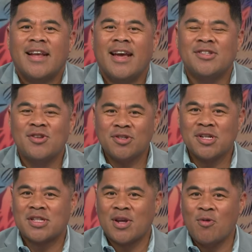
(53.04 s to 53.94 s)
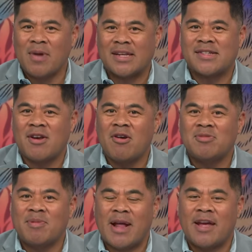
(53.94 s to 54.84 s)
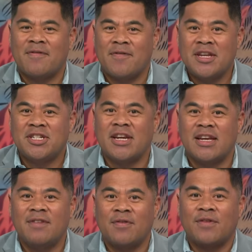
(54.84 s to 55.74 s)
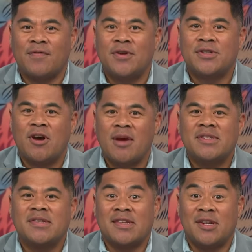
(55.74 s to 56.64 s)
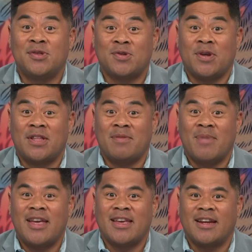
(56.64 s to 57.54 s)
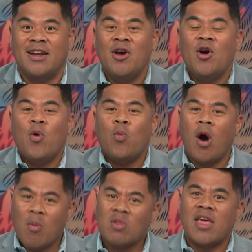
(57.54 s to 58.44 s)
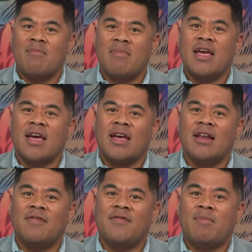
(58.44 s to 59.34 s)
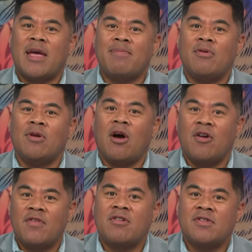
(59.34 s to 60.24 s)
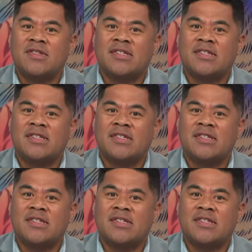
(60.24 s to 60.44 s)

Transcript: And it's not just the All Blacks, they're going to be playing Fiji for the first time. This is history in the making. What will that mean for people over there in the